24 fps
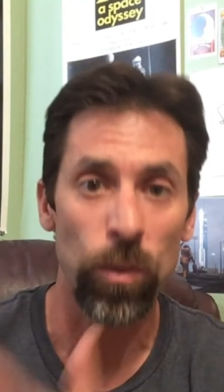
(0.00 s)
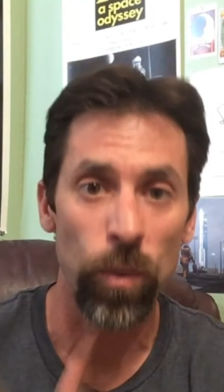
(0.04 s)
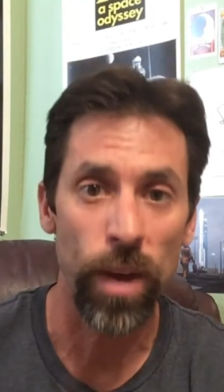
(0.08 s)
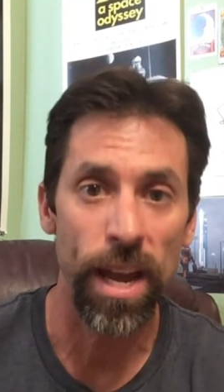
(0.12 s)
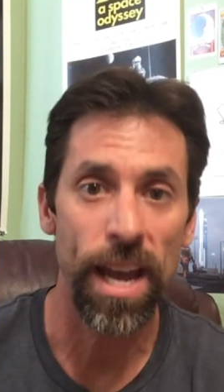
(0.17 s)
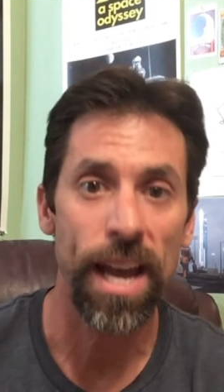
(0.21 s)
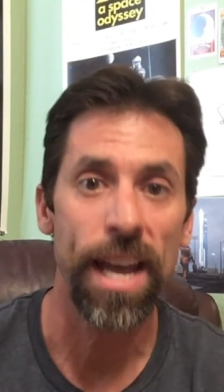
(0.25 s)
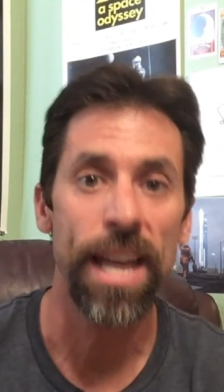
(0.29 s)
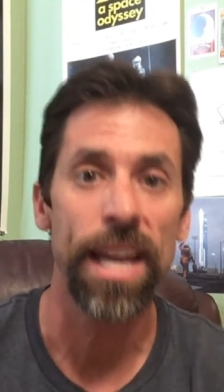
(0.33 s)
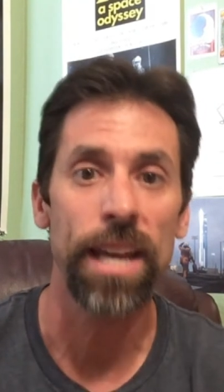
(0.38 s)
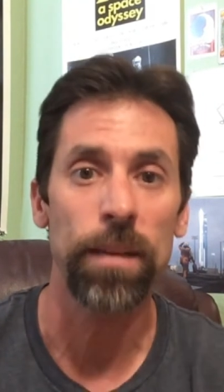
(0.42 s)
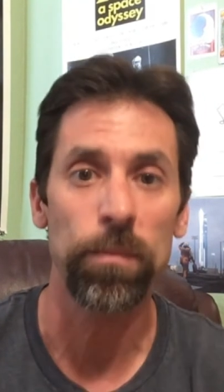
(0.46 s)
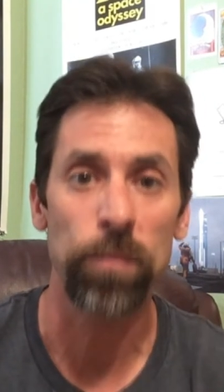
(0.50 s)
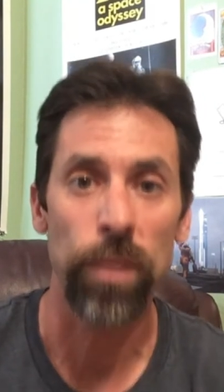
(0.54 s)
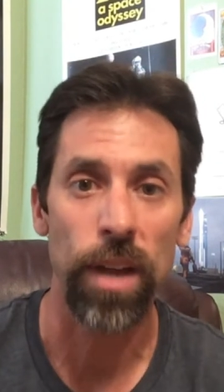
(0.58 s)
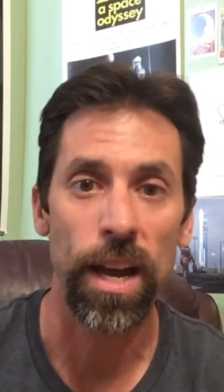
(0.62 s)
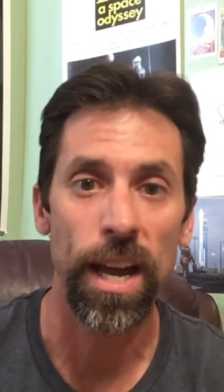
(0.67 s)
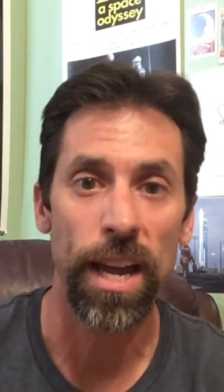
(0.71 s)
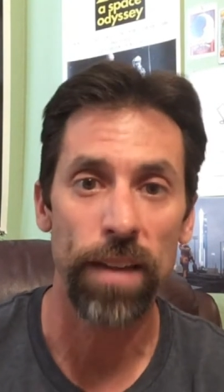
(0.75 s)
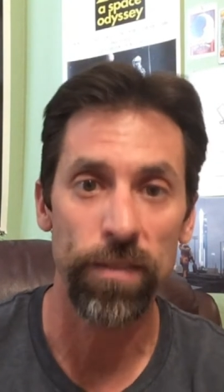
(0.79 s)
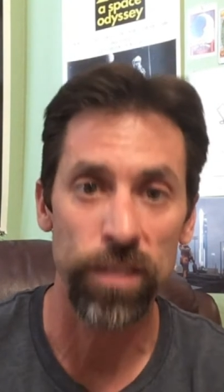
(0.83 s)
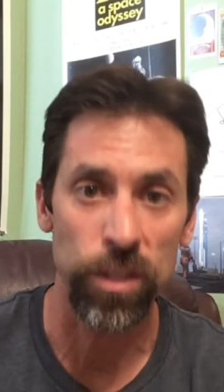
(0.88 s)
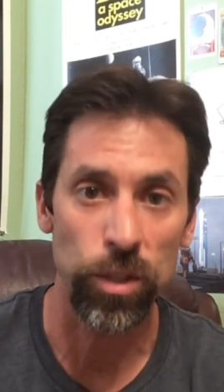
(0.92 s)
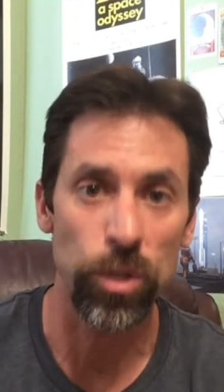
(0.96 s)
the way I am
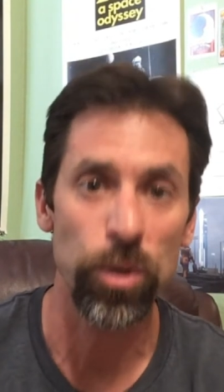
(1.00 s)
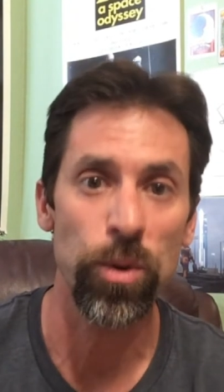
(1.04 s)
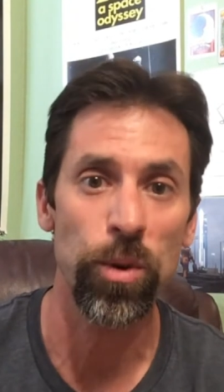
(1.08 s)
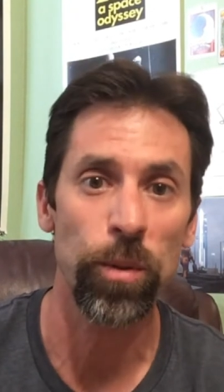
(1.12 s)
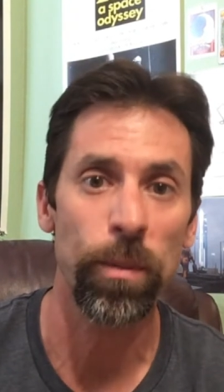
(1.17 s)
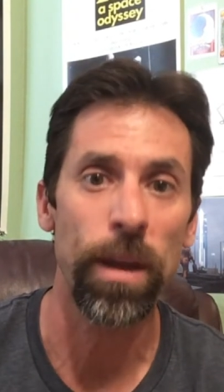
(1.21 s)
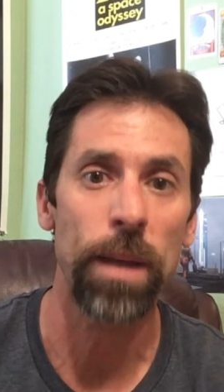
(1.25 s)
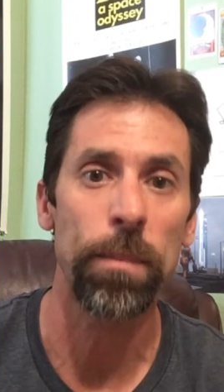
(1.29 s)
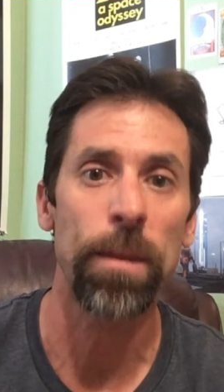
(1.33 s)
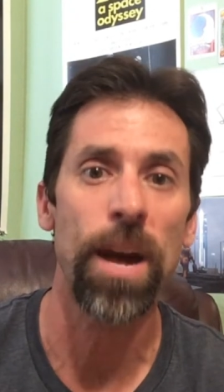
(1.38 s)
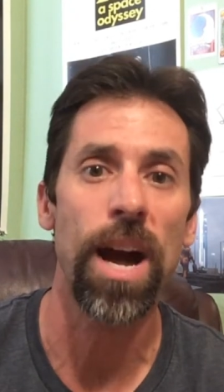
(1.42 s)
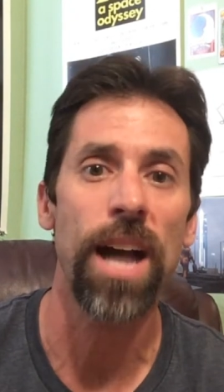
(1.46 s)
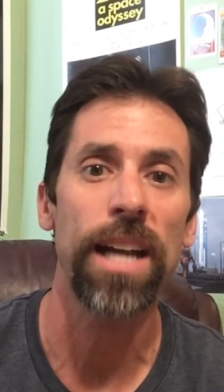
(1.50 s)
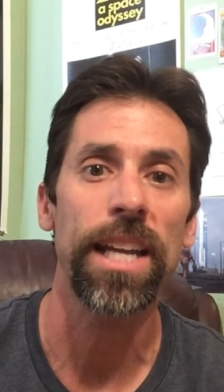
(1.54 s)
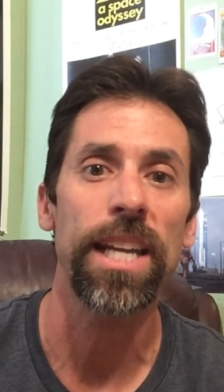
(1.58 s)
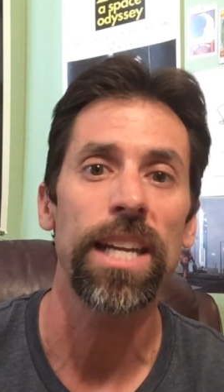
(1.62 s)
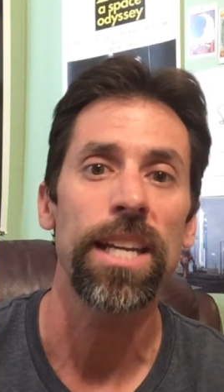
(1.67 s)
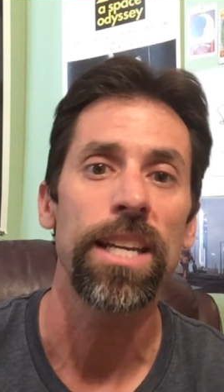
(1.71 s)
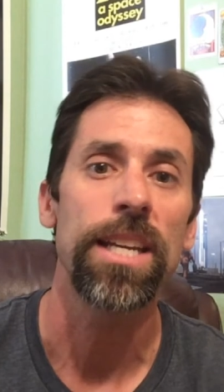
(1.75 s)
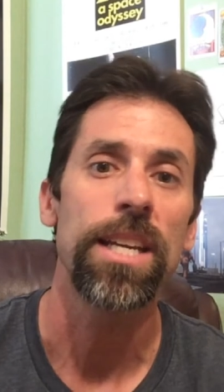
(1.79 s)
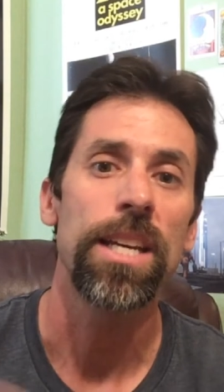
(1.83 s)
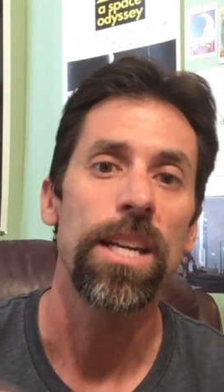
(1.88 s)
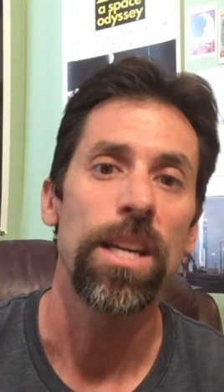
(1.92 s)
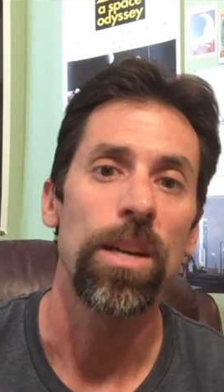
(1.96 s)
I have attuned my
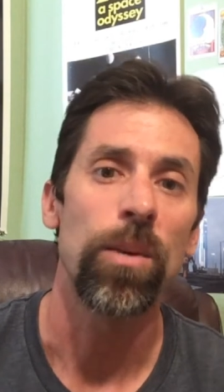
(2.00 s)
body,